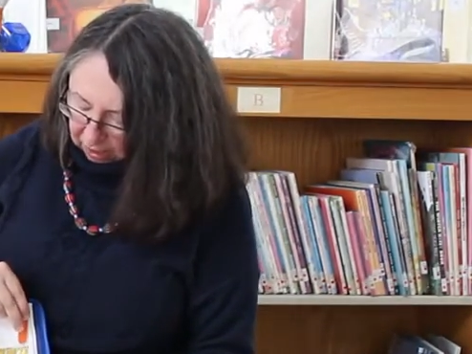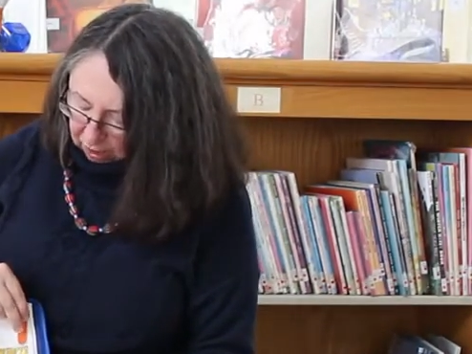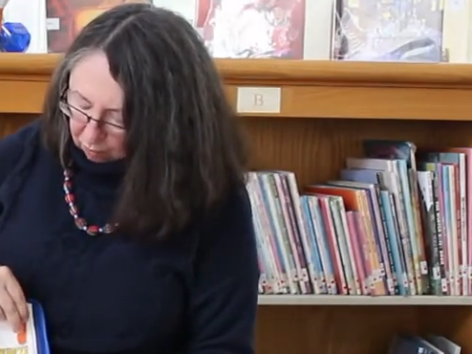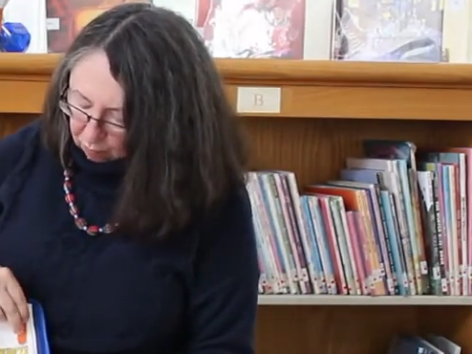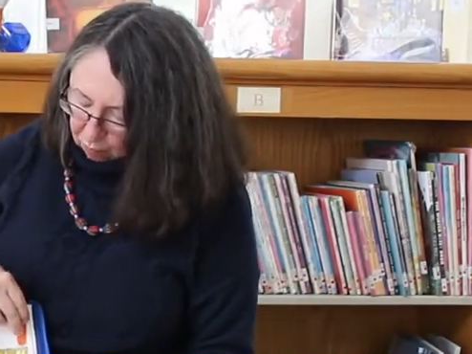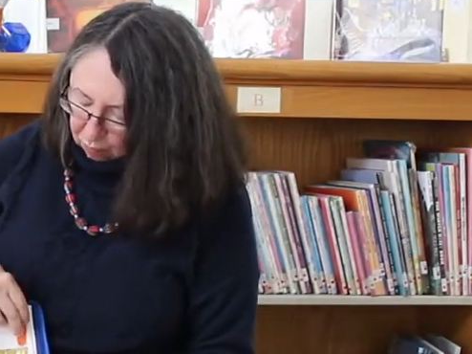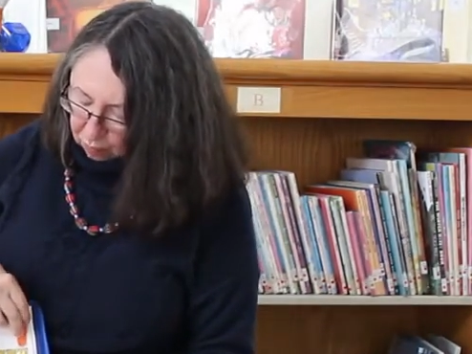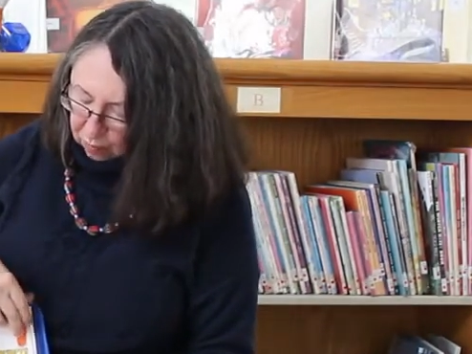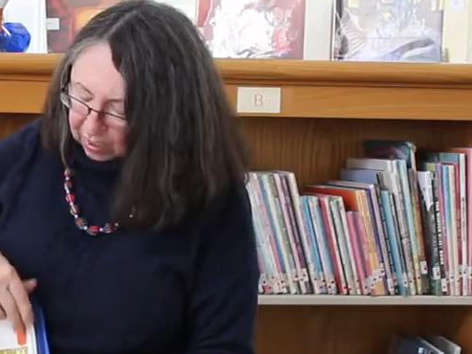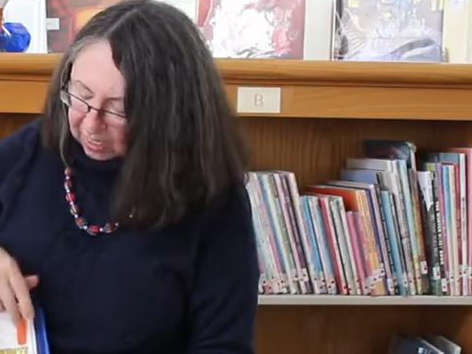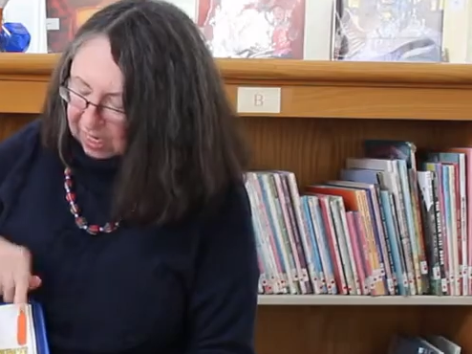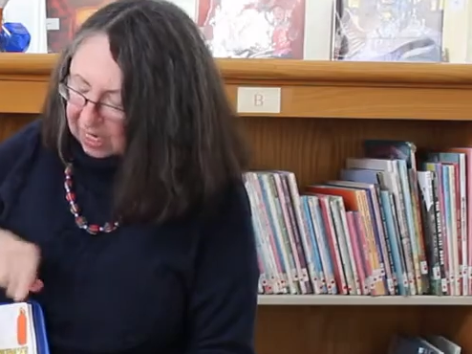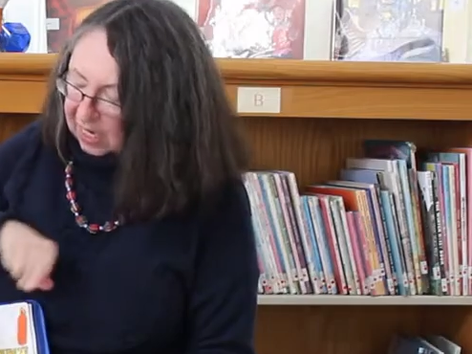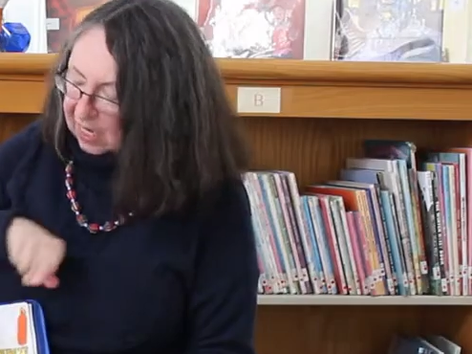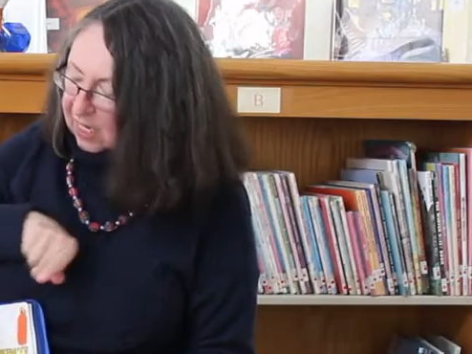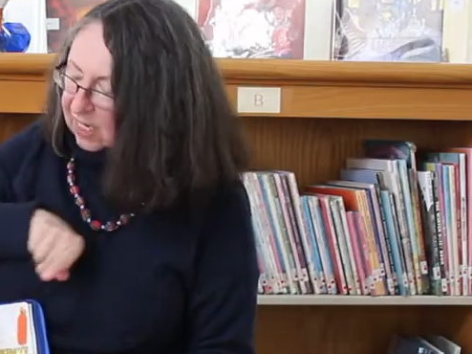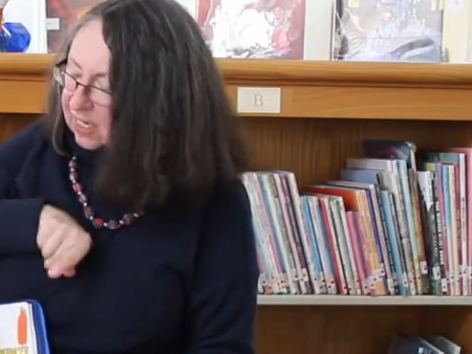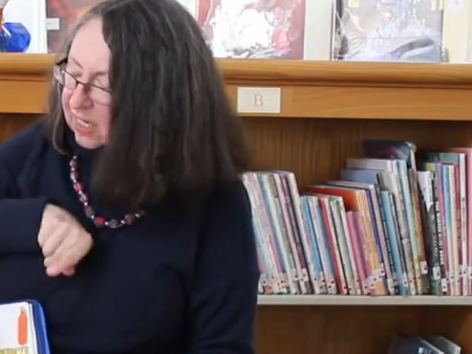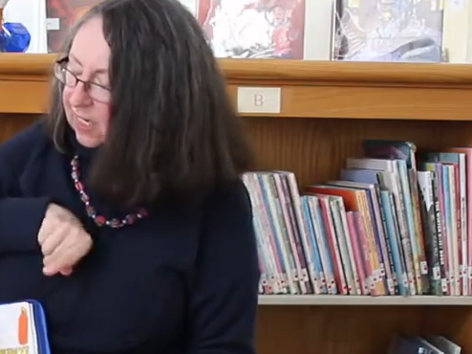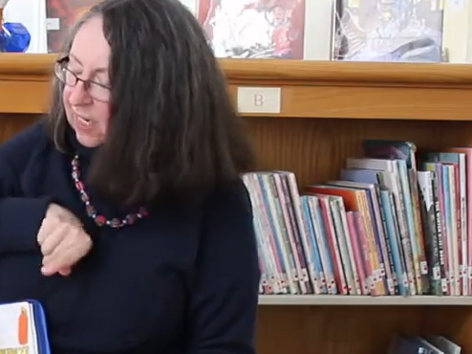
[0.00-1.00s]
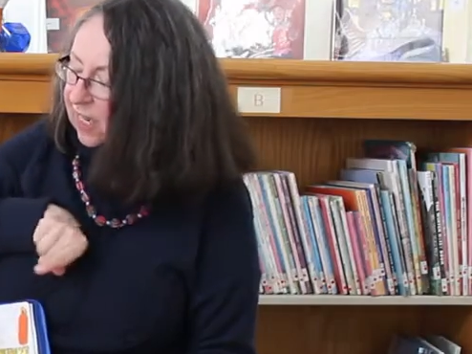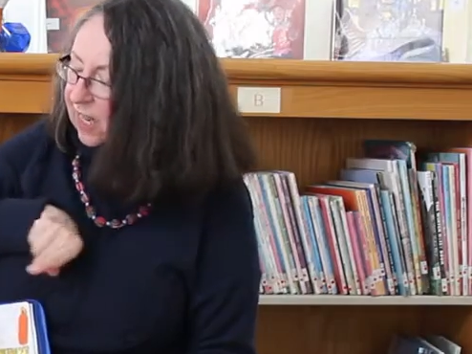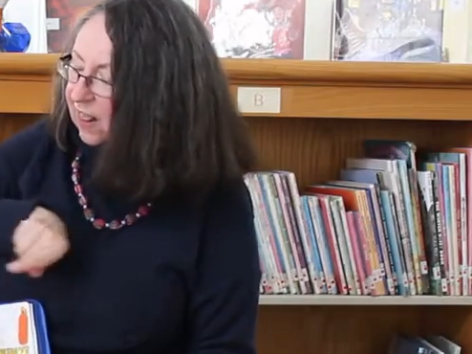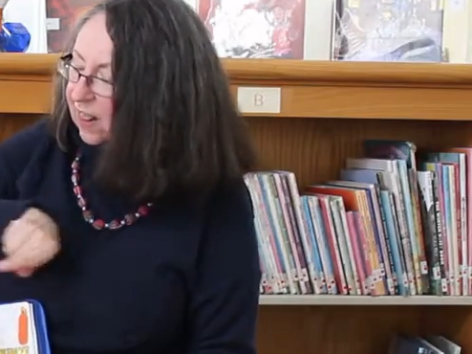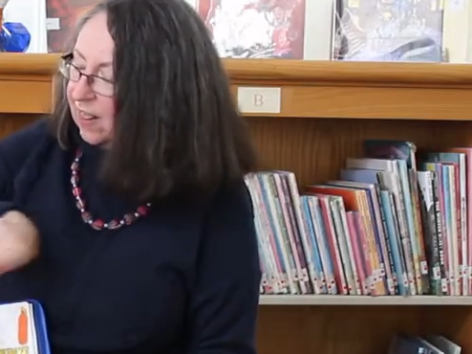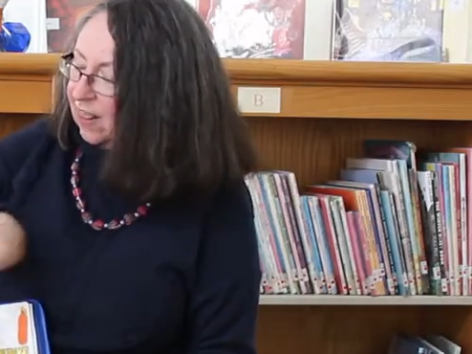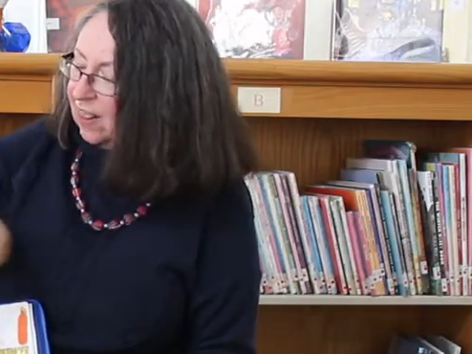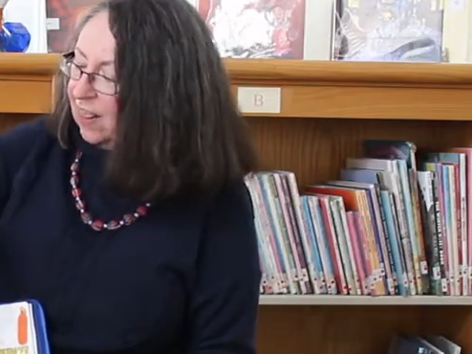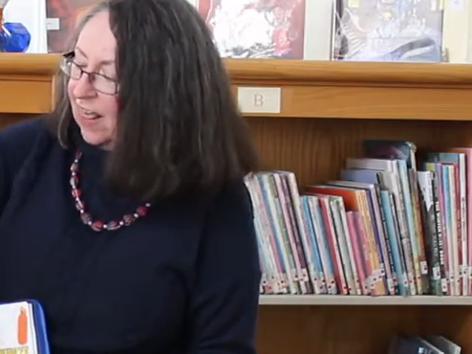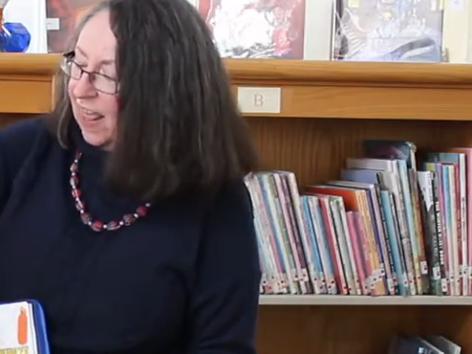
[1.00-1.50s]
you read
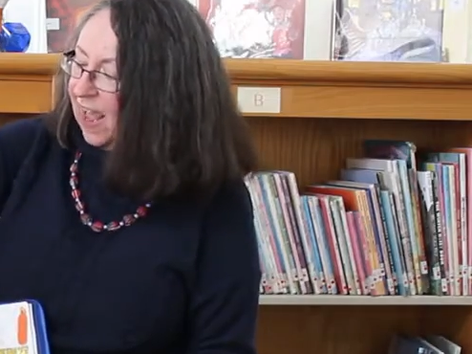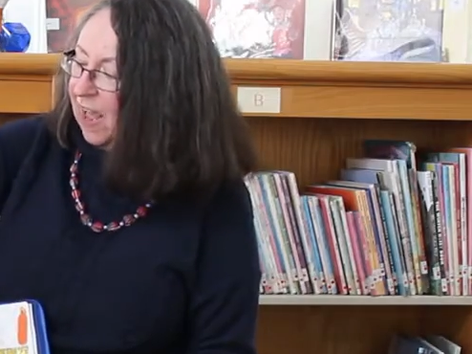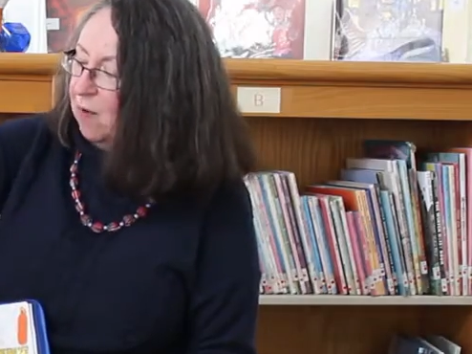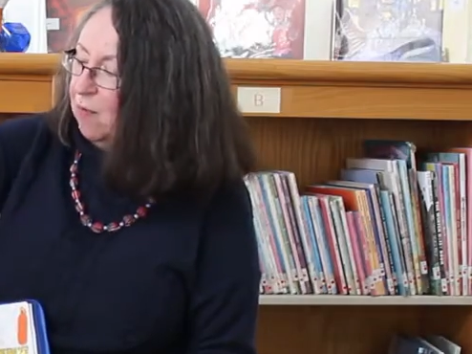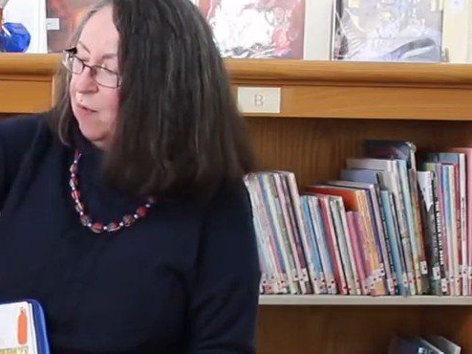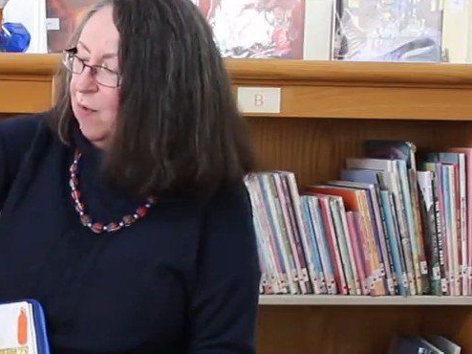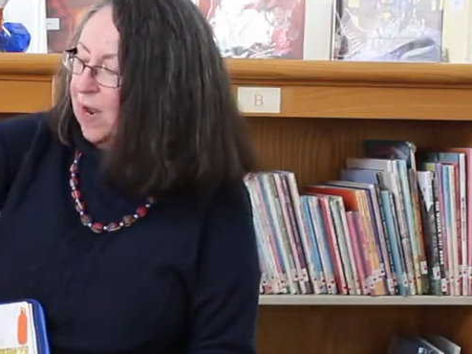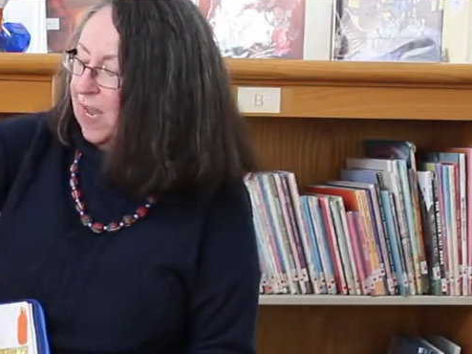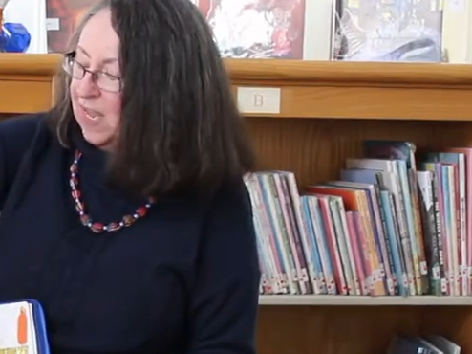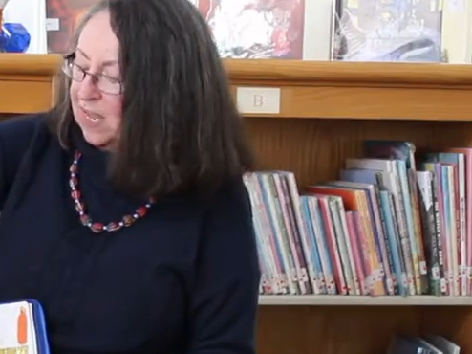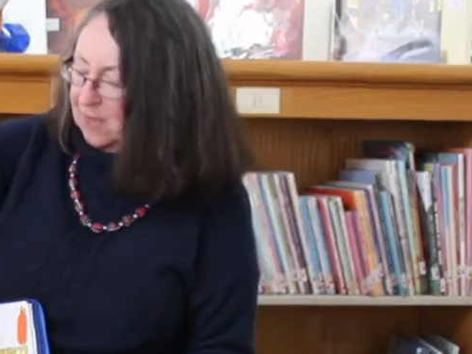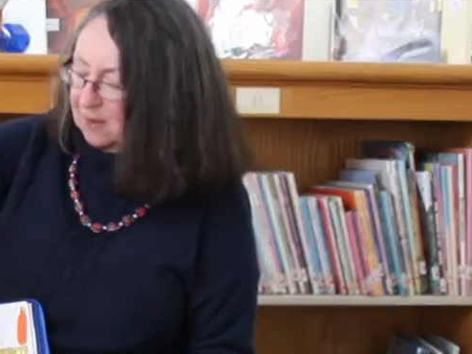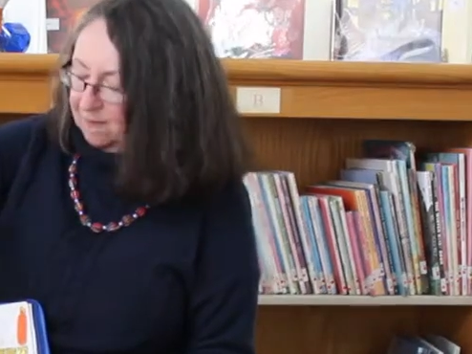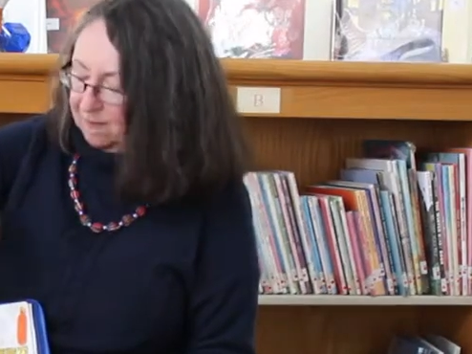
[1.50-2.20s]
that way.